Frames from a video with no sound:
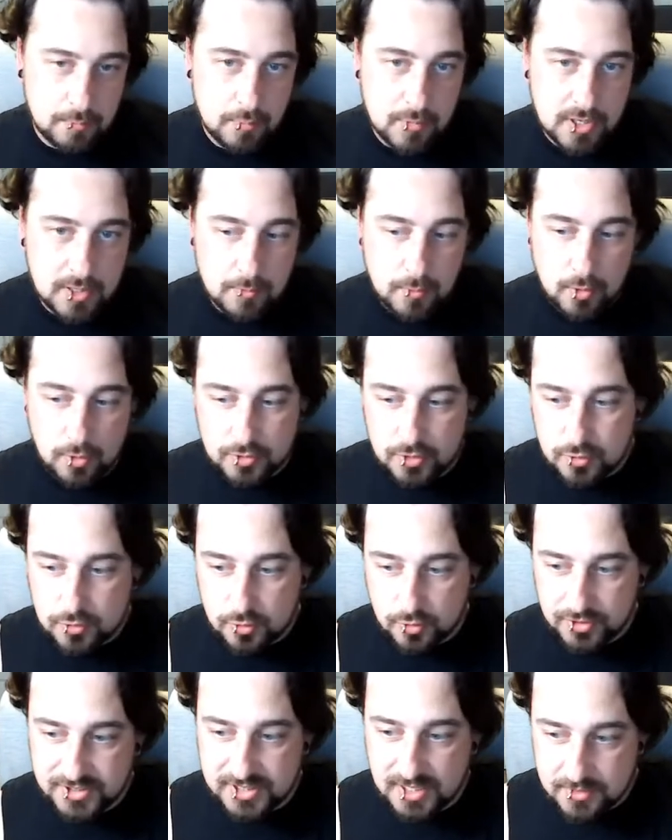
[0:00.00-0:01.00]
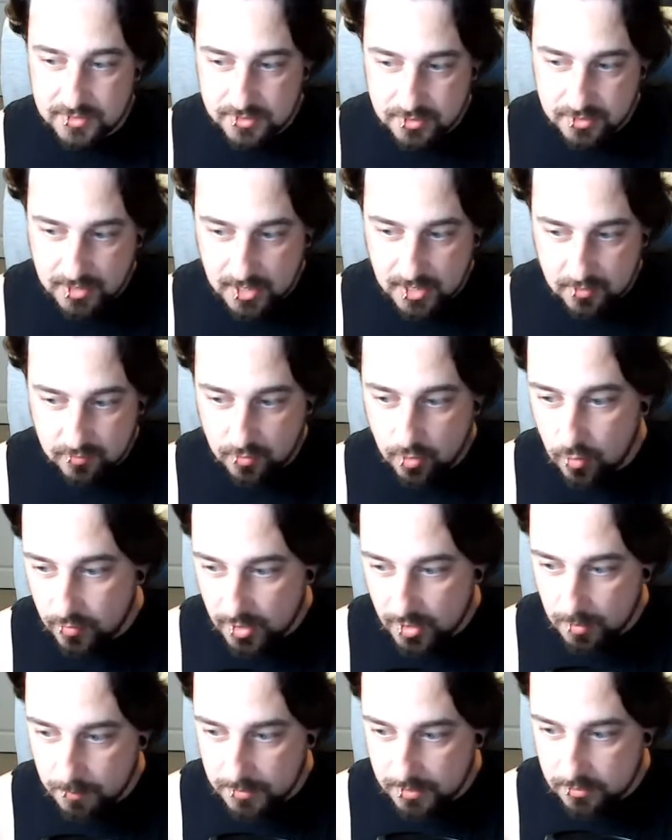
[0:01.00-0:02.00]
in a more neutral sense to kind of
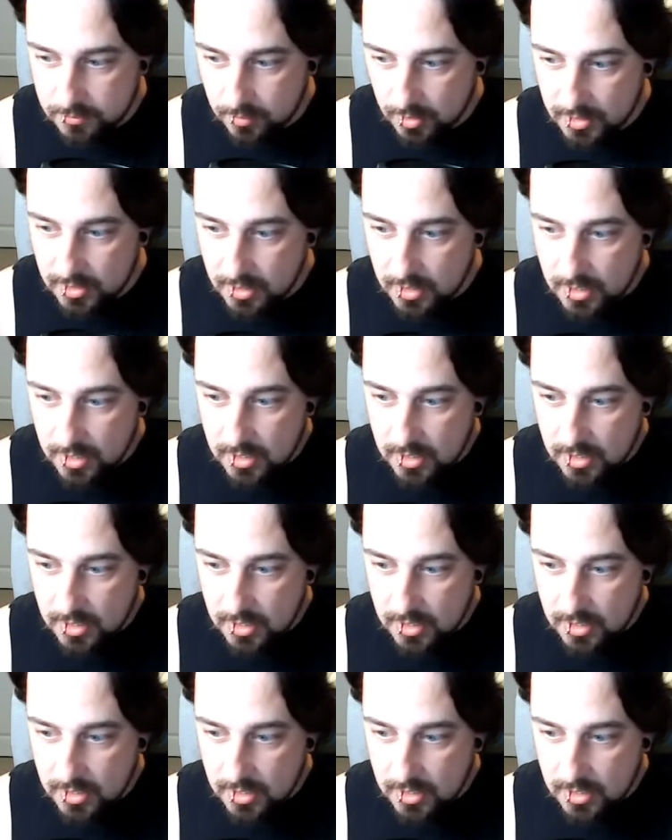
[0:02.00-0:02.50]
overcome this, right?